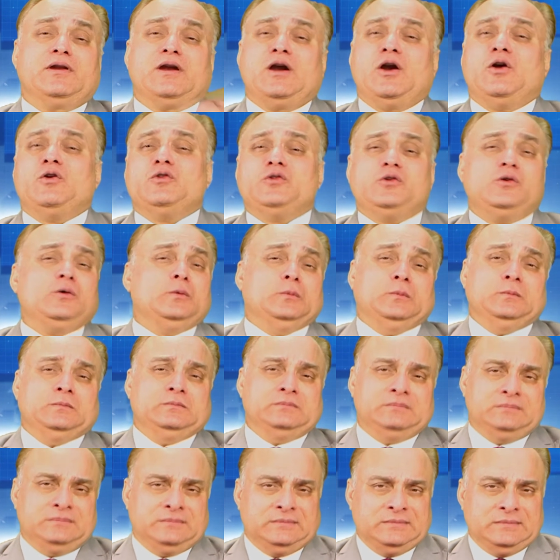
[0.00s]
around you.
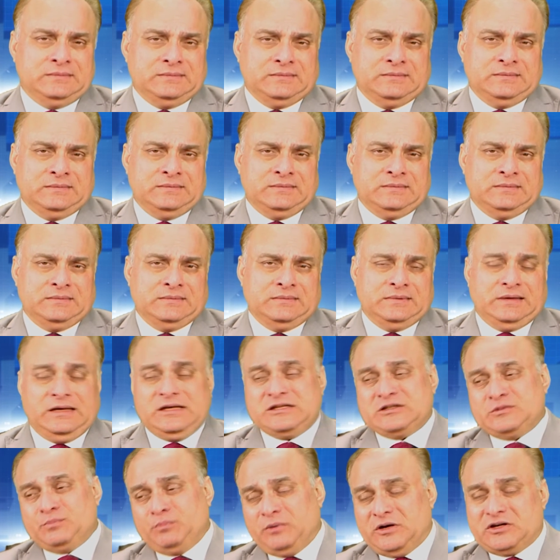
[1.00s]

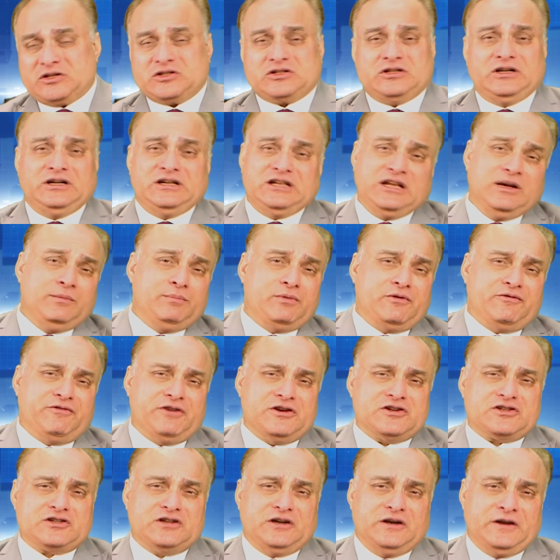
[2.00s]
Yes, personally and
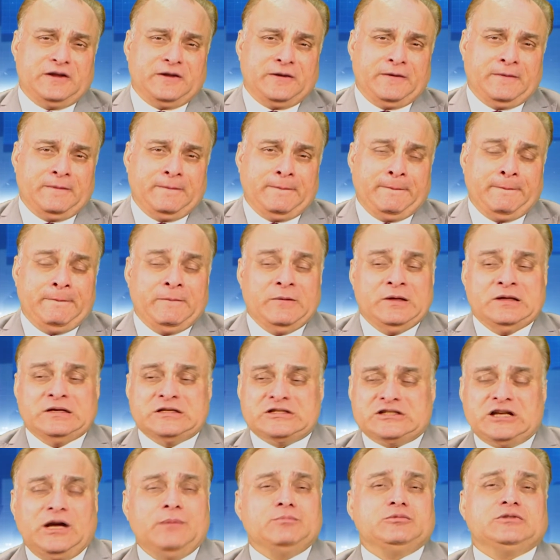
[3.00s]
professionally.
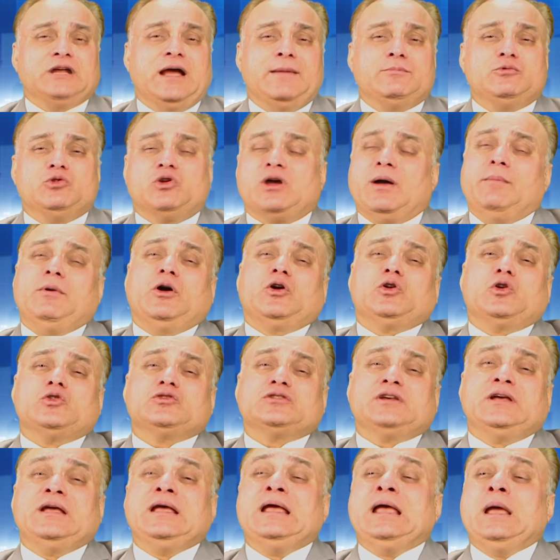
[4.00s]
Sometimes you come
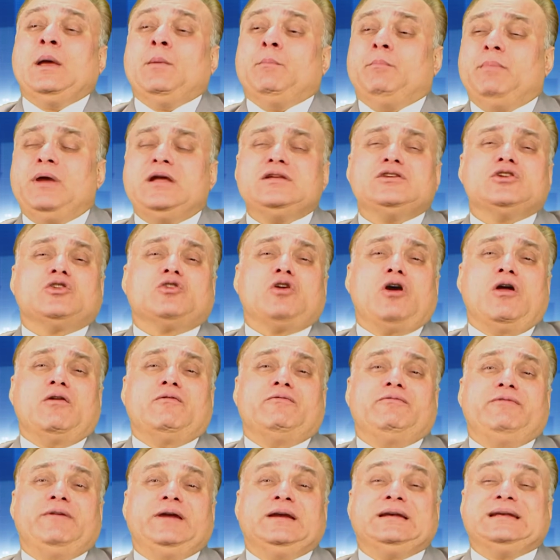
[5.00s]
across a major
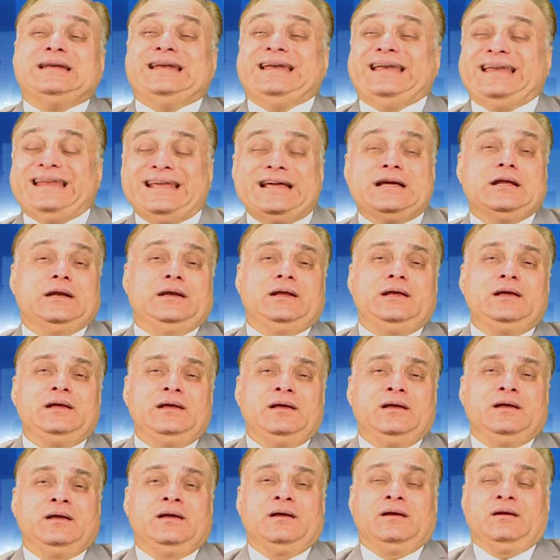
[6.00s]
conflict
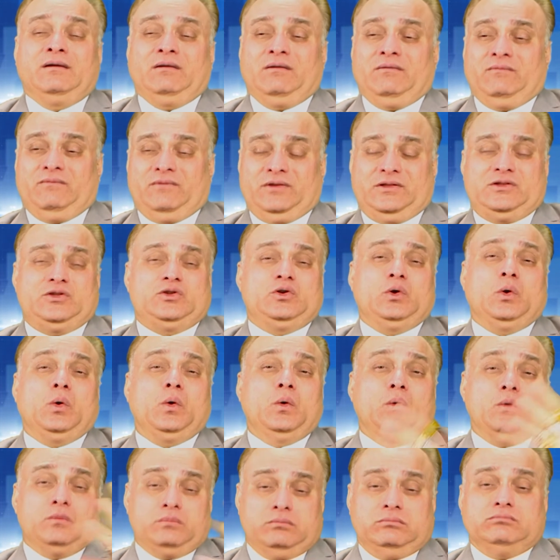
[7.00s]
legally with
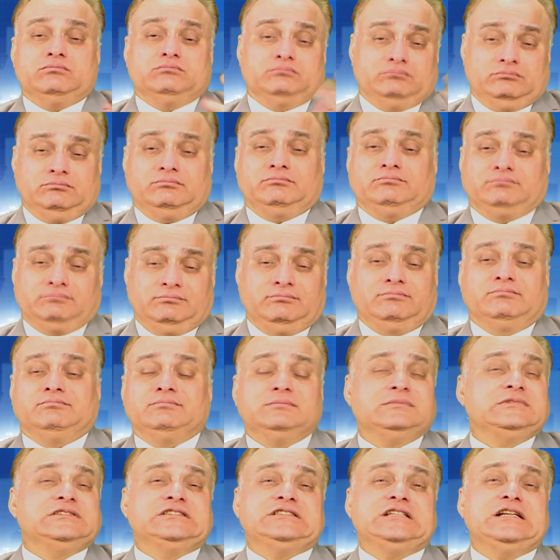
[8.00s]
your
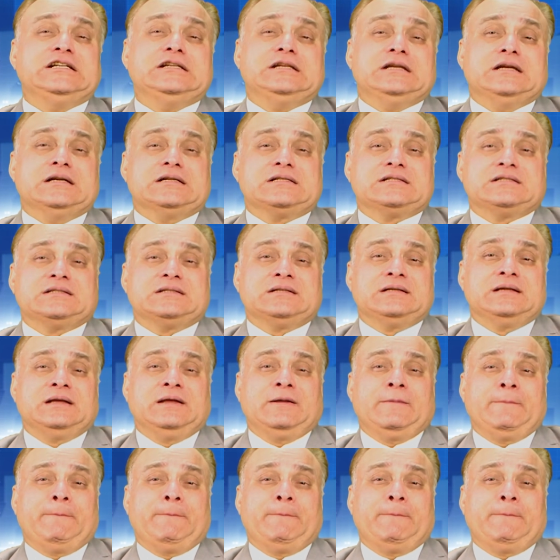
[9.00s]
seniors,